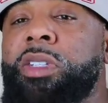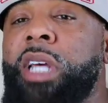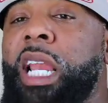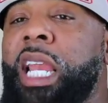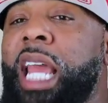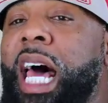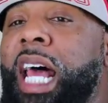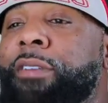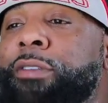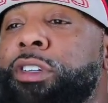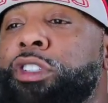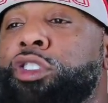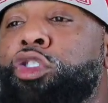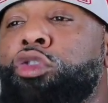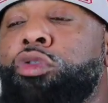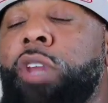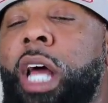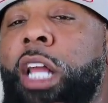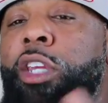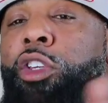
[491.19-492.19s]
A lot of us
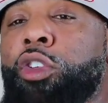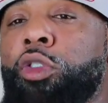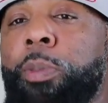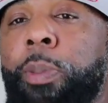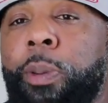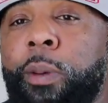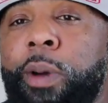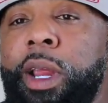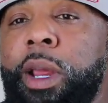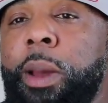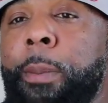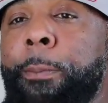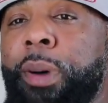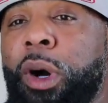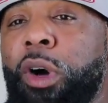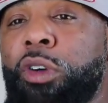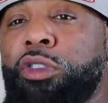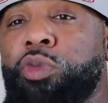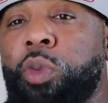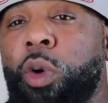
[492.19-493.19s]
do not do pre and
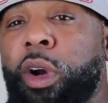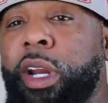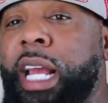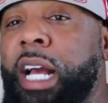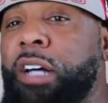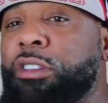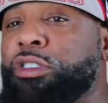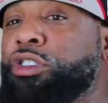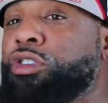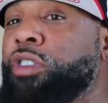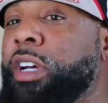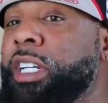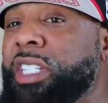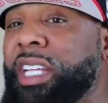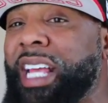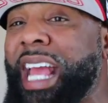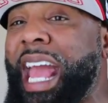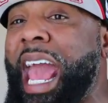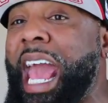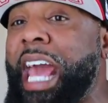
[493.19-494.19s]
post workout
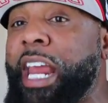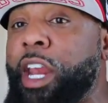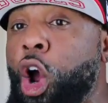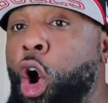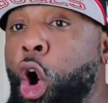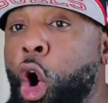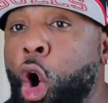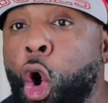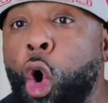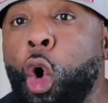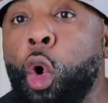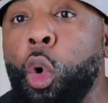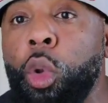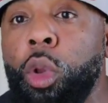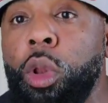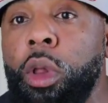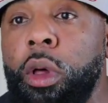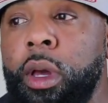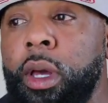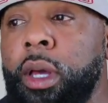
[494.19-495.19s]
stretching at all.
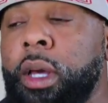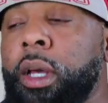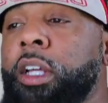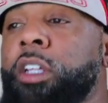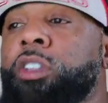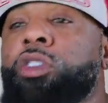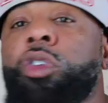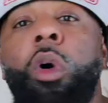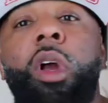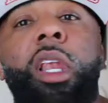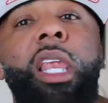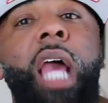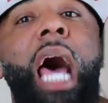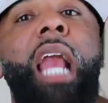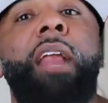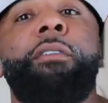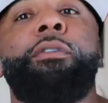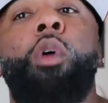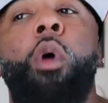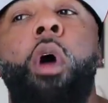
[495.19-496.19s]
So a
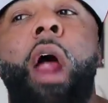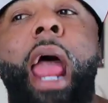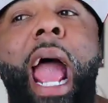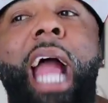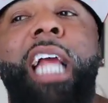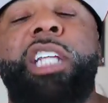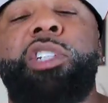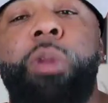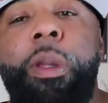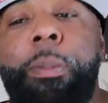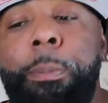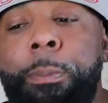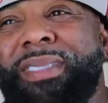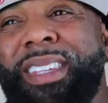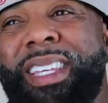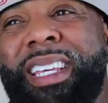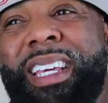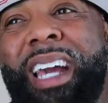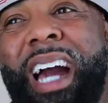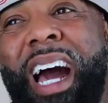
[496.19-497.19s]
lot of you are actually
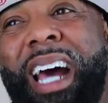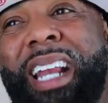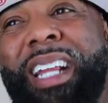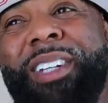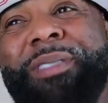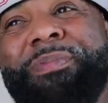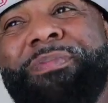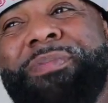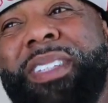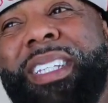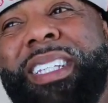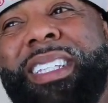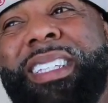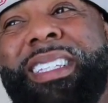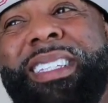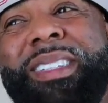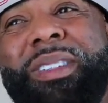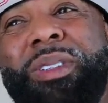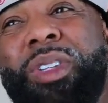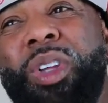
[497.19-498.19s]
kind of
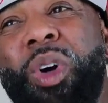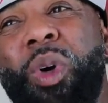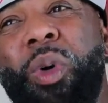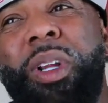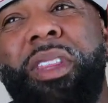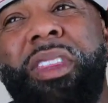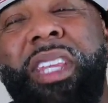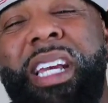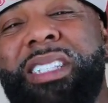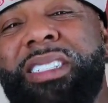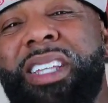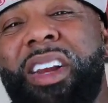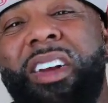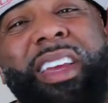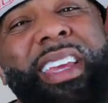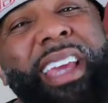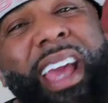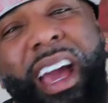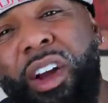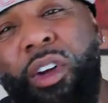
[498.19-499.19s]
doing things that are
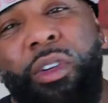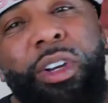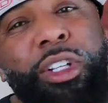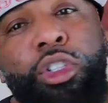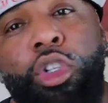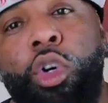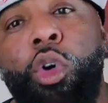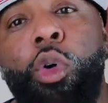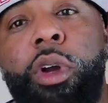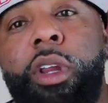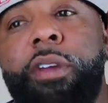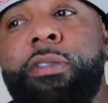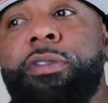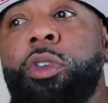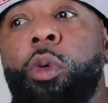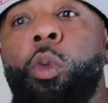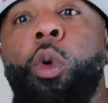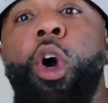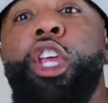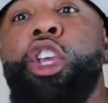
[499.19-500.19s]
counterintuitive
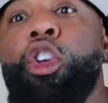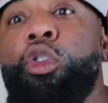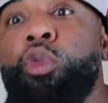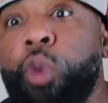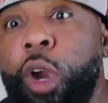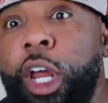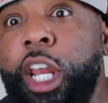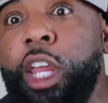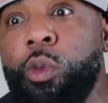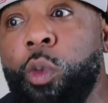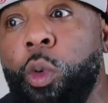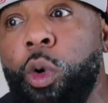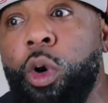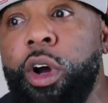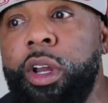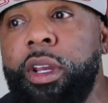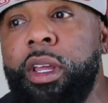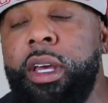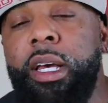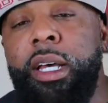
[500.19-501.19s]
to what you really
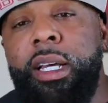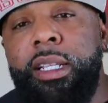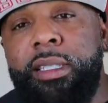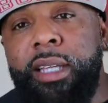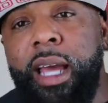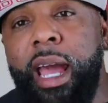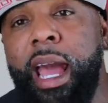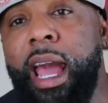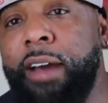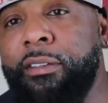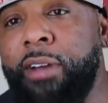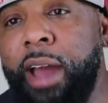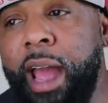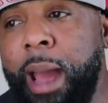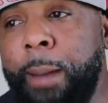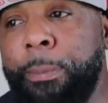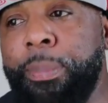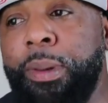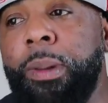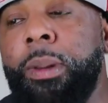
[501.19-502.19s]
want to have
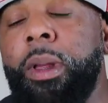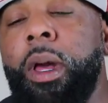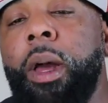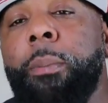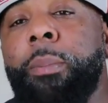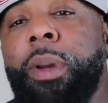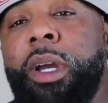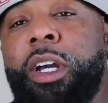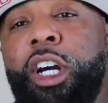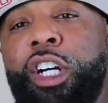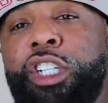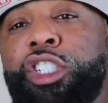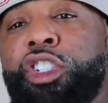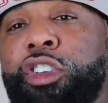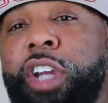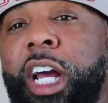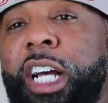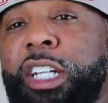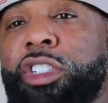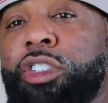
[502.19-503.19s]
happen because
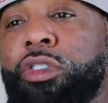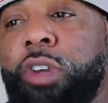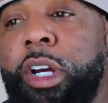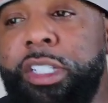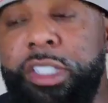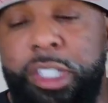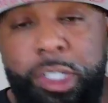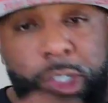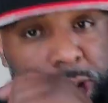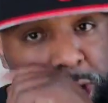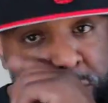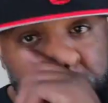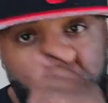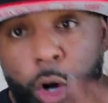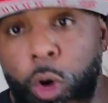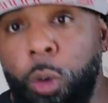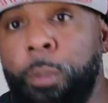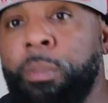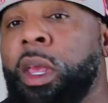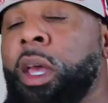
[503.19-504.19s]
you're not stretching.
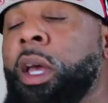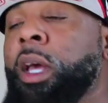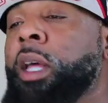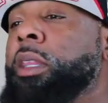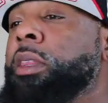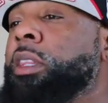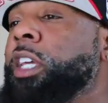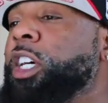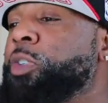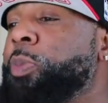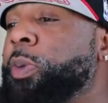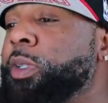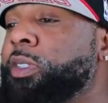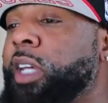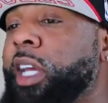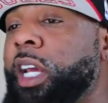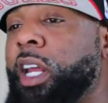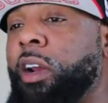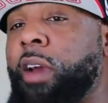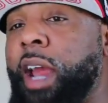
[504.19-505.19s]
So this
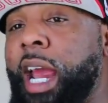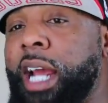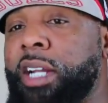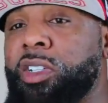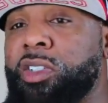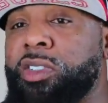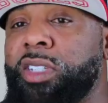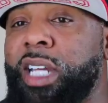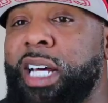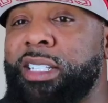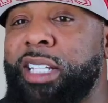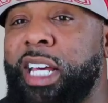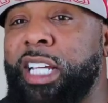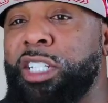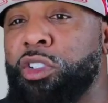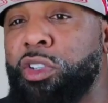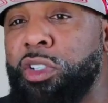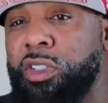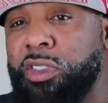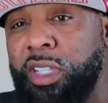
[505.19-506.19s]
particular exercise,
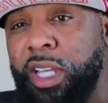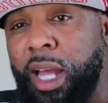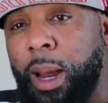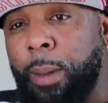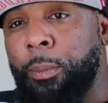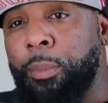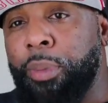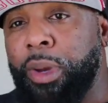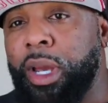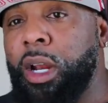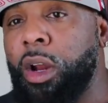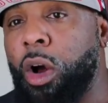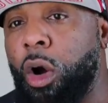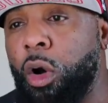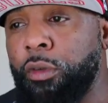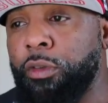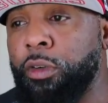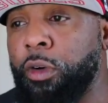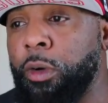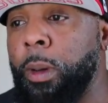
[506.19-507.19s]
as you can see, I'm bent
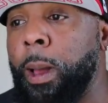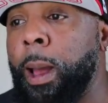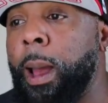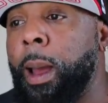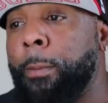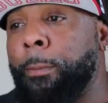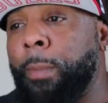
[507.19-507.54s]
over.